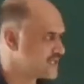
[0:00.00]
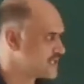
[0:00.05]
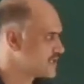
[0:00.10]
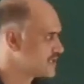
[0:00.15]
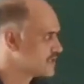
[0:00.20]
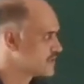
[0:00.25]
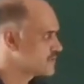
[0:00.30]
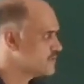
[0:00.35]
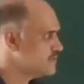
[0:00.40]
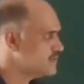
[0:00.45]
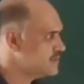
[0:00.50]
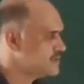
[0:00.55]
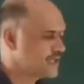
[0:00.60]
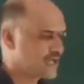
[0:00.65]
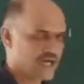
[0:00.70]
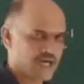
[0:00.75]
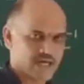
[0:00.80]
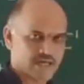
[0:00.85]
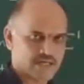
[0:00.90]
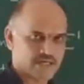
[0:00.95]

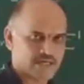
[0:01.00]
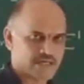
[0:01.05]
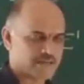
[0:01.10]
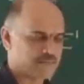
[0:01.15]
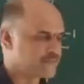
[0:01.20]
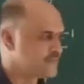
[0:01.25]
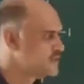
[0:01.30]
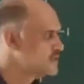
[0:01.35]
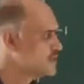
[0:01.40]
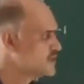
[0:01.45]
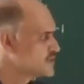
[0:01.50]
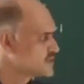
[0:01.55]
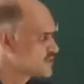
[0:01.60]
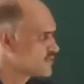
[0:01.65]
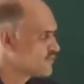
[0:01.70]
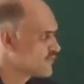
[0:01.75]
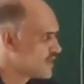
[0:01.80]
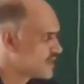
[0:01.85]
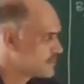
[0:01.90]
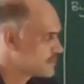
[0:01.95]
into R cap.
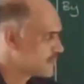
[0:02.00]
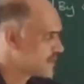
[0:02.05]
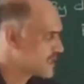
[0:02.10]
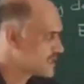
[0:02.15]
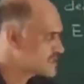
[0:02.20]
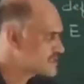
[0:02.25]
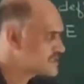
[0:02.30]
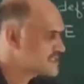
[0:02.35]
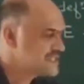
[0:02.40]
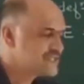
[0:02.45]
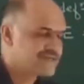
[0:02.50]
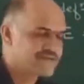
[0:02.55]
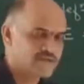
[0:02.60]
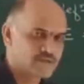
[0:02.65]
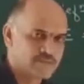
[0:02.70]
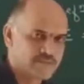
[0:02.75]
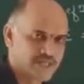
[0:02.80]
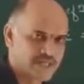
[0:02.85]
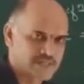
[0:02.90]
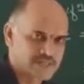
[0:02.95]
So 1 marks he
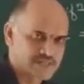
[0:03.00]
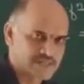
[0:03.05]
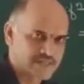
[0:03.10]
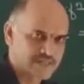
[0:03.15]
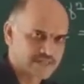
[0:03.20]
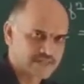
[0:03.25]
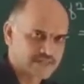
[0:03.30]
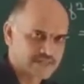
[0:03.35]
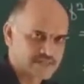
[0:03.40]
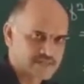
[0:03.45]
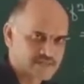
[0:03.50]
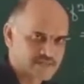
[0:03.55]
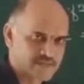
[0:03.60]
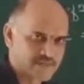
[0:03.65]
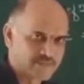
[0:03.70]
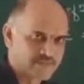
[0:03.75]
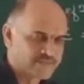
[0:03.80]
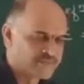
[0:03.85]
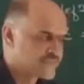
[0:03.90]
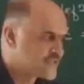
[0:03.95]
will be asking this.
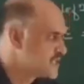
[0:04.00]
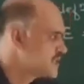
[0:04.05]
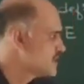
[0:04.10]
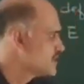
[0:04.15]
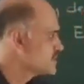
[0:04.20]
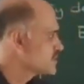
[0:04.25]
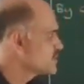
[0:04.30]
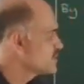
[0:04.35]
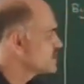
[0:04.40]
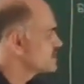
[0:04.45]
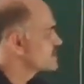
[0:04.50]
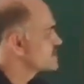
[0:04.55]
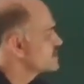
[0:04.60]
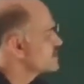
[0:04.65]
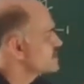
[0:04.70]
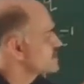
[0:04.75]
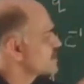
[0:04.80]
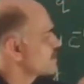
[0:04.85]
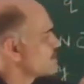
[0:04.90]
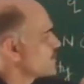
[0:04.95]
So this
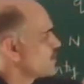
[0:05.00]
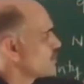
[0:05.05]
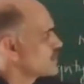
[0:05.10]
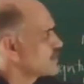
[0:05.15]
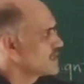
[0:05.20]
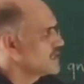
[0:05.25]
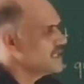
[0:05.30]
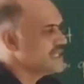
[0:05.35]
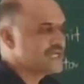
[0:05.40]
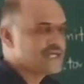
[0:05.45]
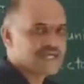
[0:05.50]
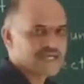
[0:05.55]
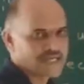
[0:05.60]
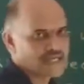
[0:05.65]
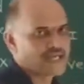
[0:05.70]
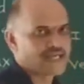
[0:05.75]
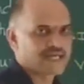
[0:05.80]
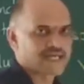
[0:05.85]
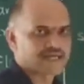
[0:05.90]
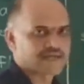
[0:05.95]
is about
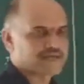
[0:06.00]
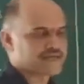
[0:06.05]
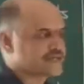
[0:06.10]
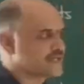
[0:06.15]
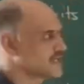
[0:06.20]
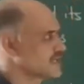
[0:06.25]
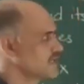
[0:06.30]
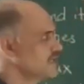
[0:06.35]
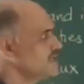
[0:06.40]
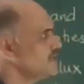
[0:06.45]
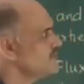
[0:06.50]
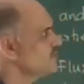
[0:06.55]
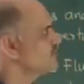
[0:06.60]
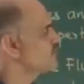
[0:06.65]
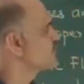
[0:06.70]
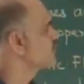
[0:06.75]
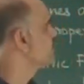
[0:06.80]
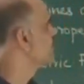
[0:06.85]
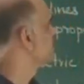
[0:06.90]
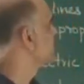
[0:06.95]
electric
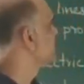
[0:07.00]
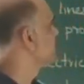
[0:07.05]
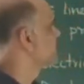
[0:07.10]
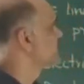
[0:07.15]
field.